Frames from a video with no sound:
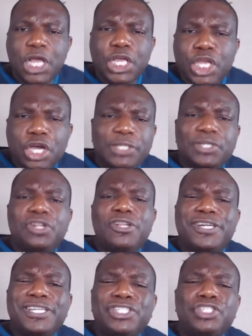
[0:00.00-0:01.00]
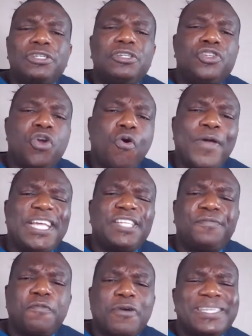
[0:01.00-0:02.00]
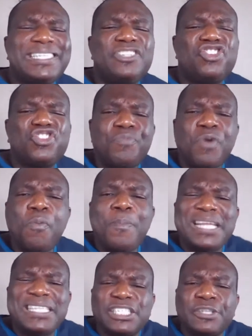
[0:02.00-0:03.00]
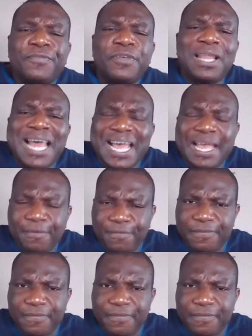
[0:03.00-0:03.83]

You got to learn to know his voice in small matters of your life.